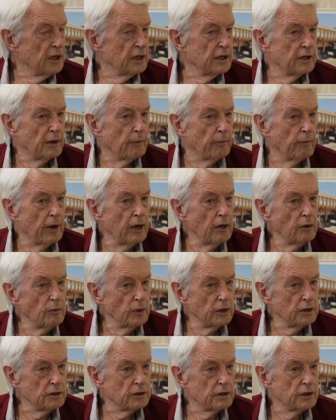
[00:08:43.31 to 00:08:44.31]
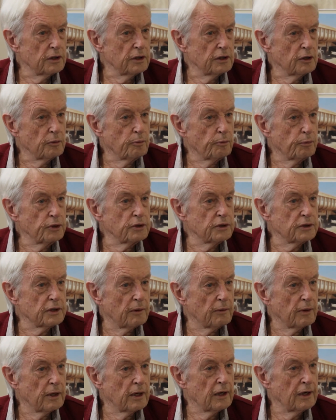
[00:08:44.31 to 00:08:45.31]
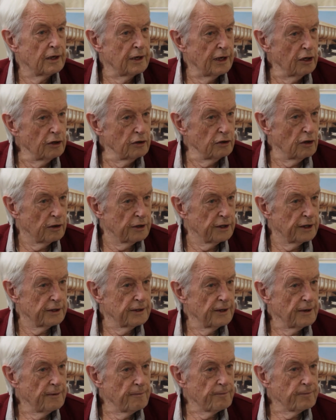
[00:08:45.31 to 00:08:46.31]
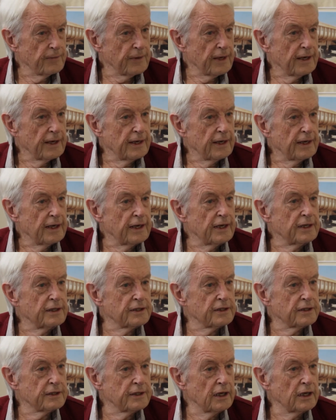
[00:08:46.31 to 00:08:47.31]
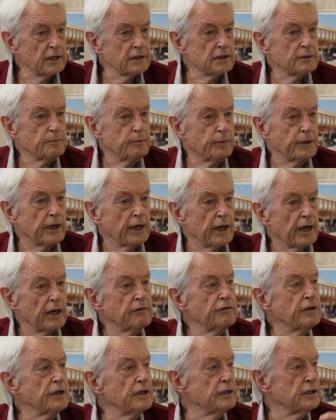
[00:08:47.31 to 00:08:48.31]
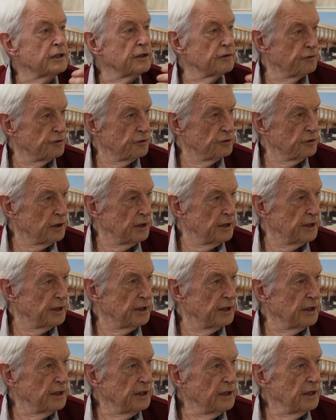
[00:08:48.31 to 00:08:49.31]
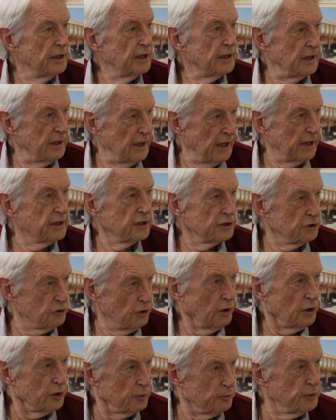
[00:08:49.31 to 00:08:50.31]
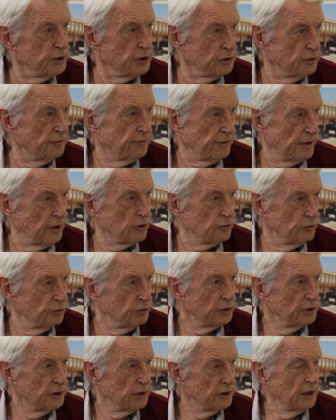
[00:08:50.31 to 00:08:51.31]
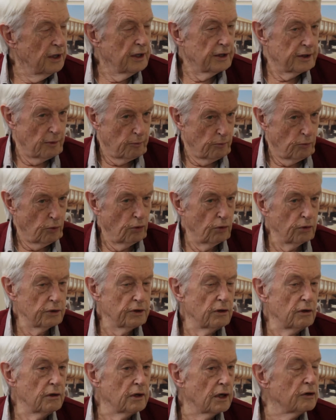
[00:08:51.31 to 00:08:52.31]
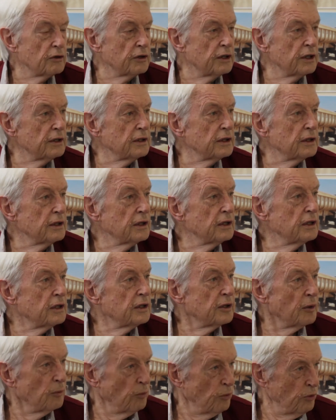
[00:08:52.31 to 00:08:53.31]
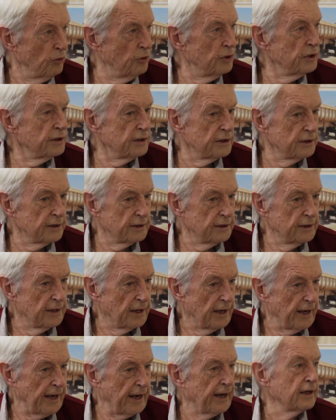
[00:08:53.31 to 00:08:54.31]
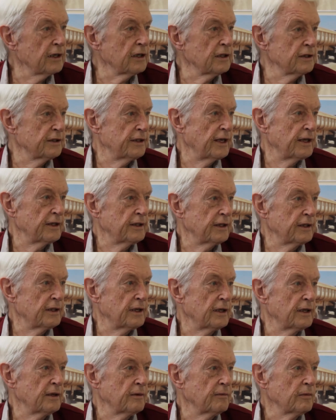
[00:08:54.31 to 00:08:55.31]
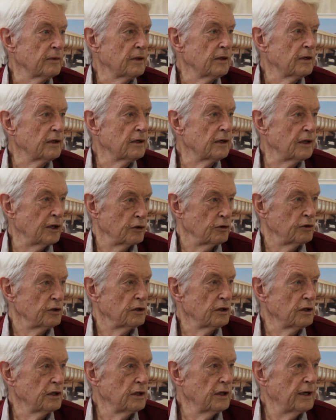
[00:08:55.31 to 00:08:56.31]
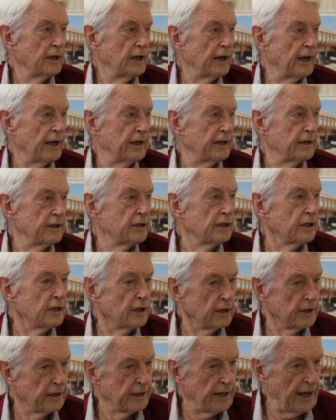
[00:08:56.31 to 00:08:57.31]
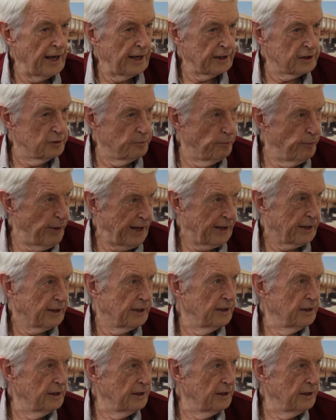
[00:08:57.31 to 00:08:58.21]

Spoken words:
The moment you put a load on it, it starts behaving differently, like a solid piece of rock would. The more you load it, the more it handles that load, and it reacts back.